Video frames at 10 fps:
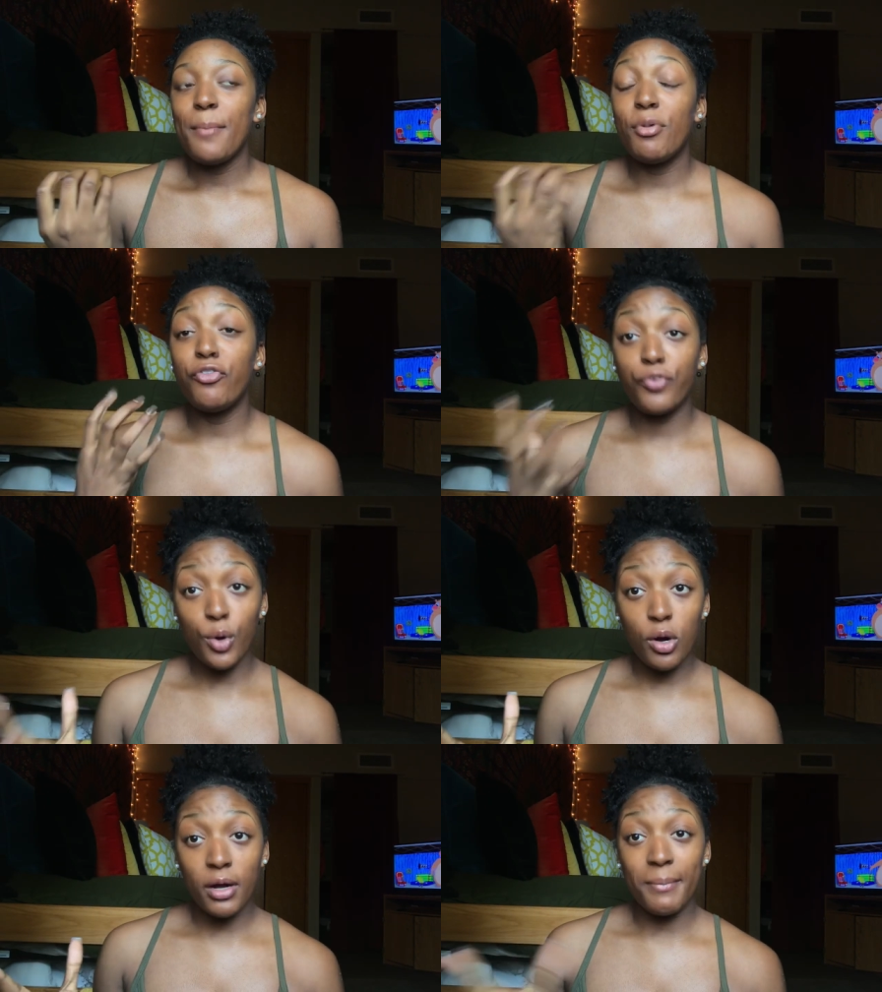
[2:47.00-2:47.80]

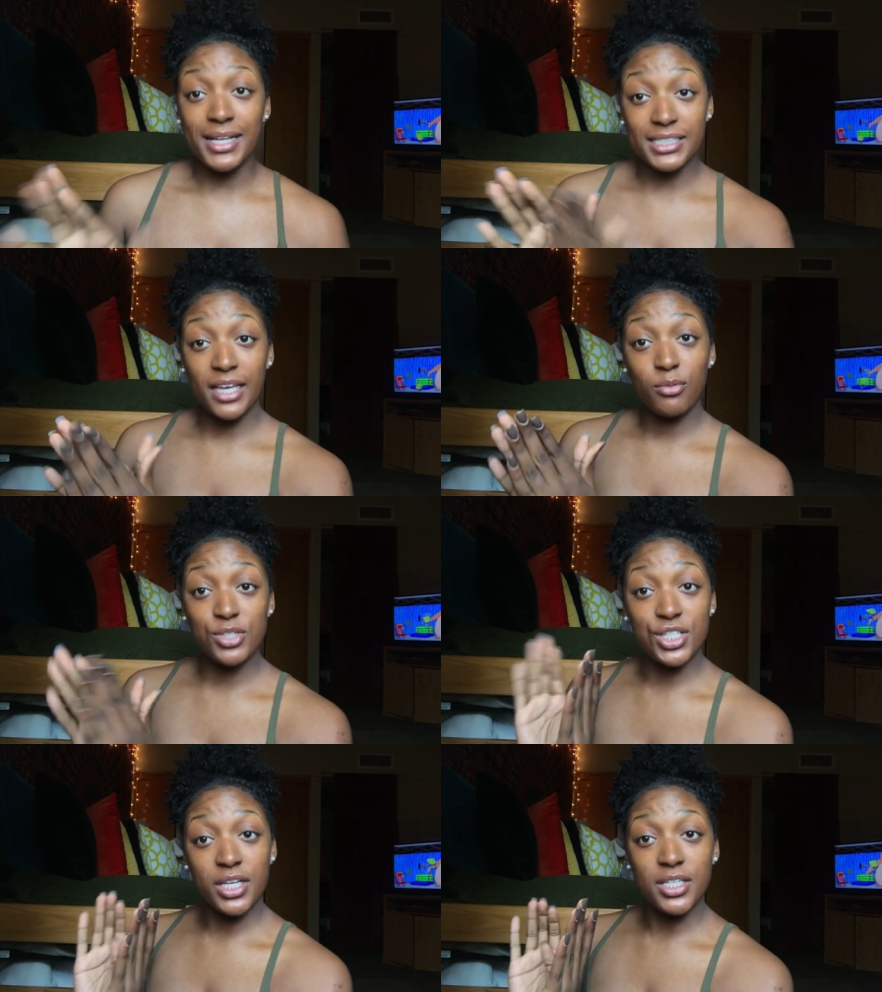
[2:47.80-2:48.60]
before my skin
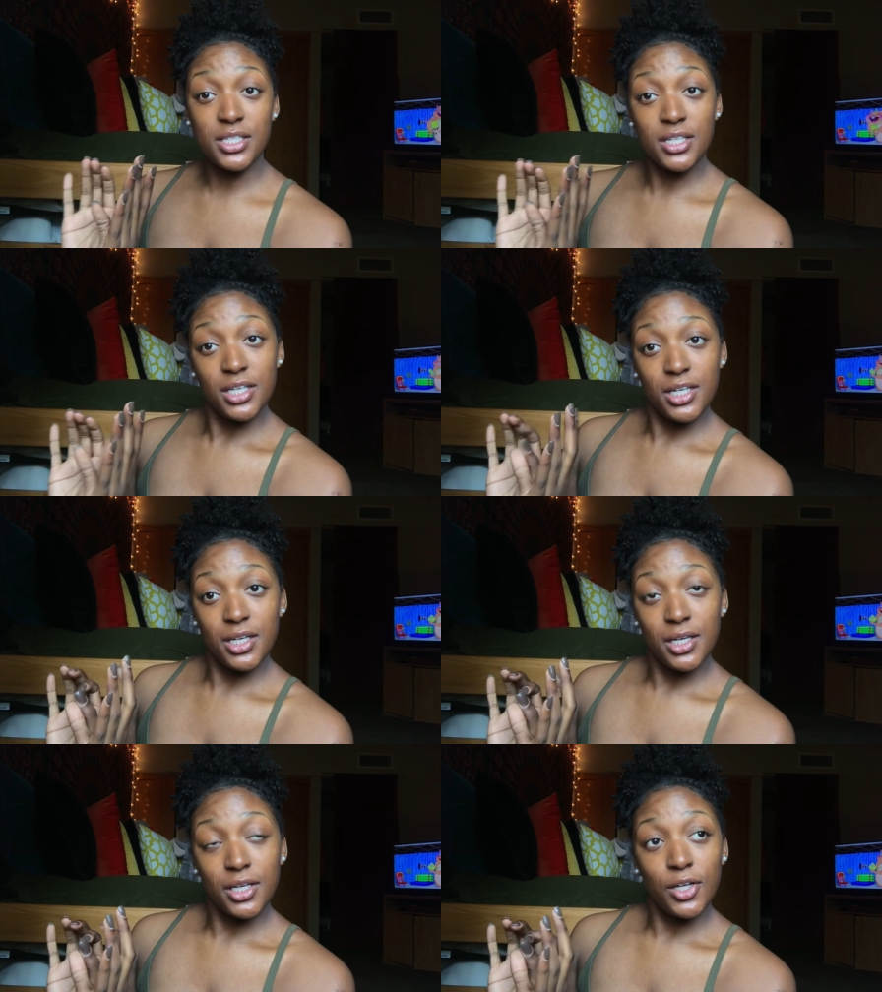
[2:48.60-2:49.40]
was just
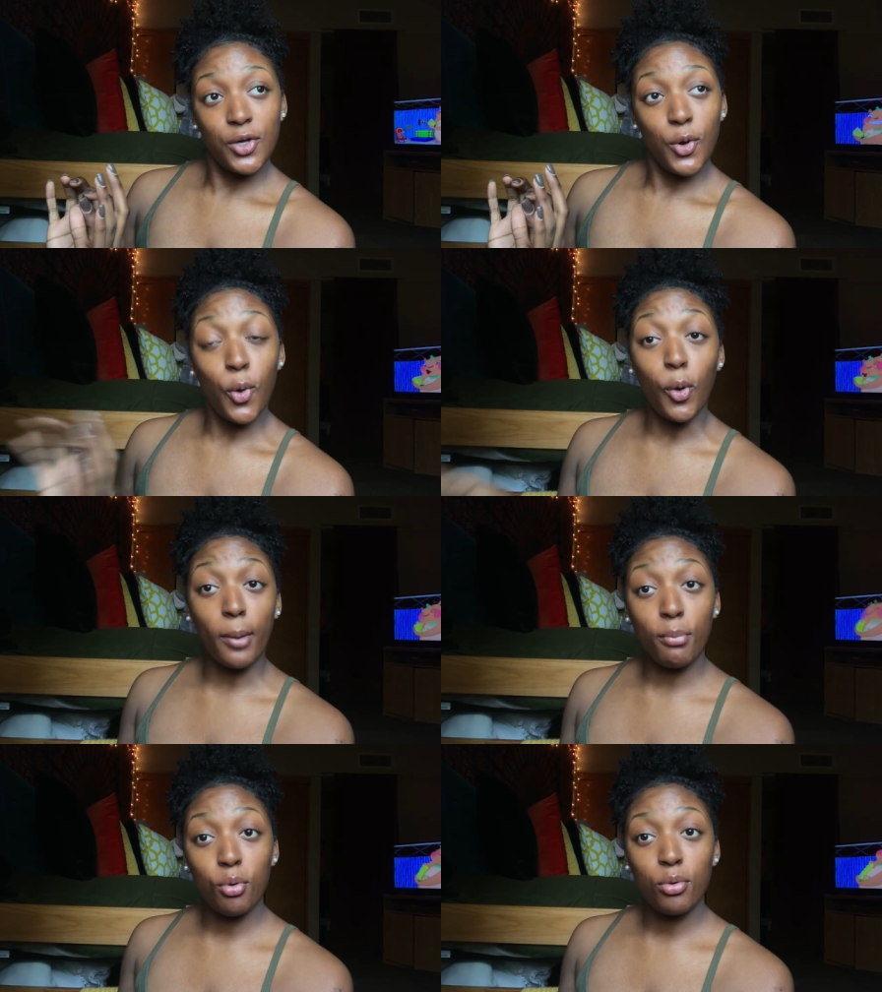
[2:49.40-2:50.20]

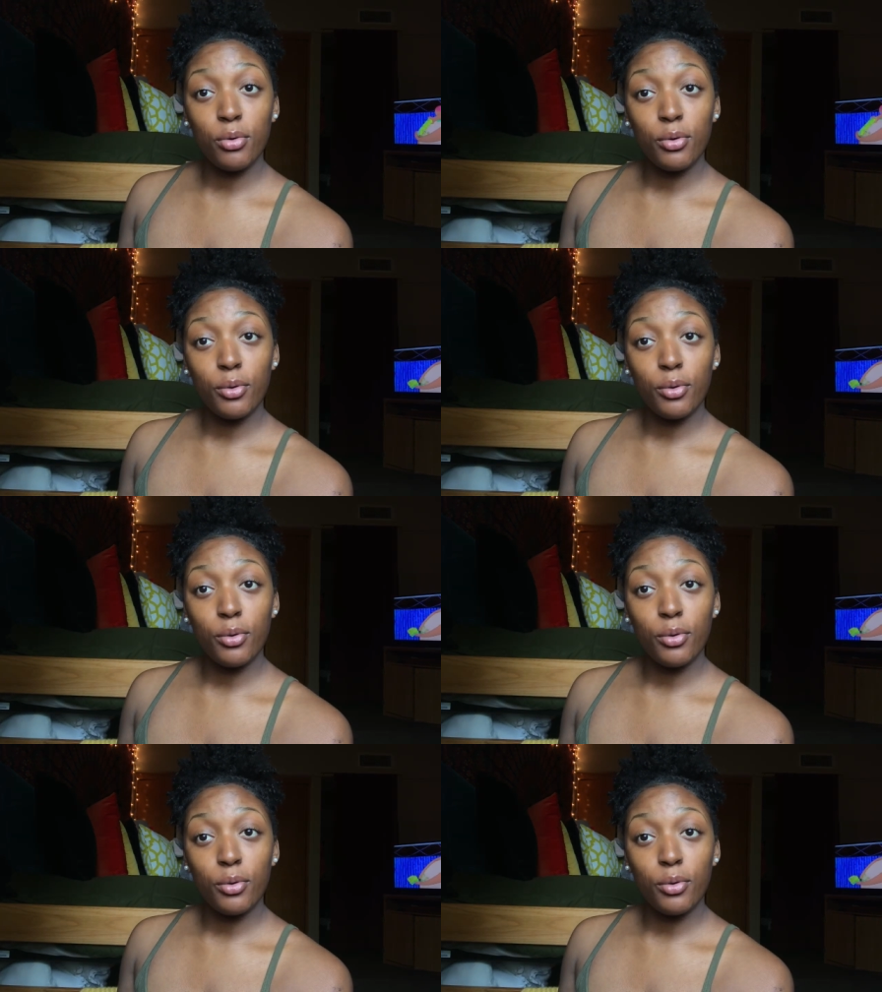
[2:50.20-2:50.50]
horrible.